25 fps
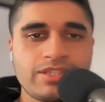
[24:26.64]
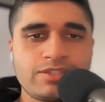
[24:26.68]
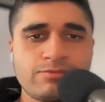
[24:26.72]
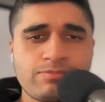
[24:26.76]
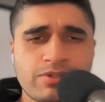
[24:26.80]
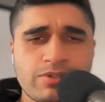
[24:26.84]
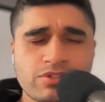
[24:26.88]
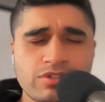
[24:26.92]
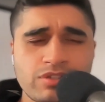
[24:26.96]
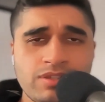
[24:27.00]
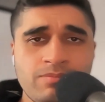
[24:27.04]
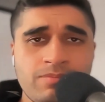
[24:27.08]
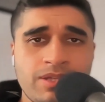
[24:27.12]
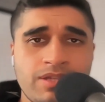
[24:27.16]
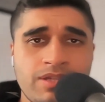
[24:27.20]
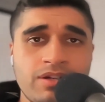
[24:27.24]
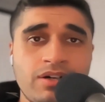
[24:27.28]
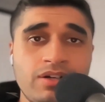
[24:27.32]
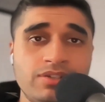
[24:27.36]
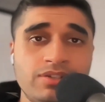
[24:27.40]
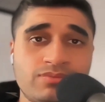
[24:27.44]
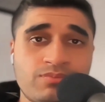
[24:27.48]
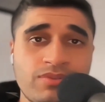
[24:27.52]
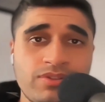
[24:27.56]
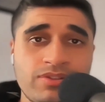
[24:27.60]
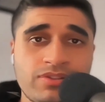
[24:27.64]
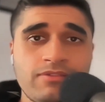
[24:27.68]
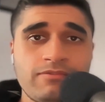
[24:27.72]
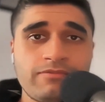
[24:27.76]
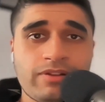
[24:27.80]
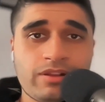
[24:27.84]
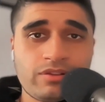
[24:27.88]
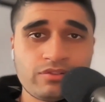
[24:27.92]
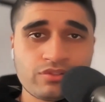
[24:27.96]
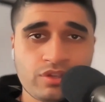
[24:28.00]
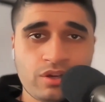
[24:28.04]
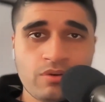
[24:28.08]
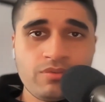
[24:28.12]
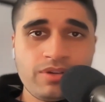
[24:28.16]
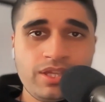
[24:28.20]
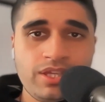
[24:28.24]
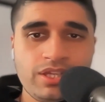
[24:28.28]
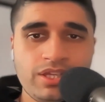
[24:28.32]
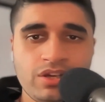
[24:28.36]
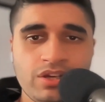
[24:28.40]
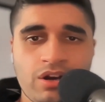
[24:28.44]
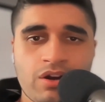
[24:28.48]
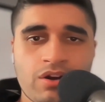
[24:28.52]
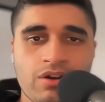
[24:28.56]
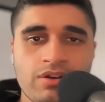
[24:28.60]
especially because with Falcone
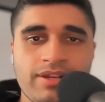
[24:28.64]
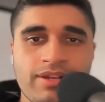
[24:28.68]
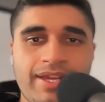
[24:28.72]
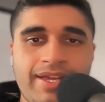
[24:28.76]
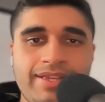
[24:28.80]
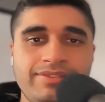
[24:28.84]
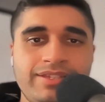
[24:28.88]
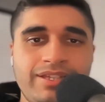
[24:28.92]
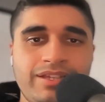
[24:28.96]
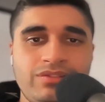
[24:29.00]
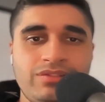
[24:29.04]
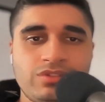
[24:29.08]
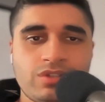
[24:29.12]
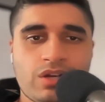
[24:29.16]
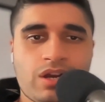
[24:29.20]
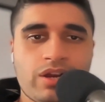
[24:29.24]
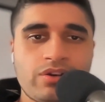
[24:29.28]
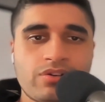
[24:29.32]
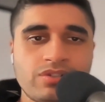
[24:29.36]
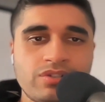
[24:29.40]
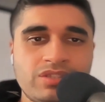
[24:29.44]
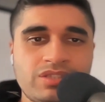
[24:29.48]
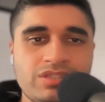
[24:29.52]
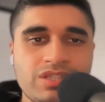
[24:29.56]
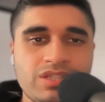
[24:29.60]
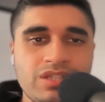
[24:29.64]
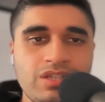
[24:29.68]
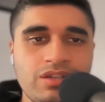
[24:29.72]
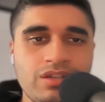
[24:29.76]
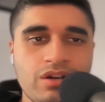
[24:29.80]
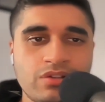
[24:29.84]
gone and the entire city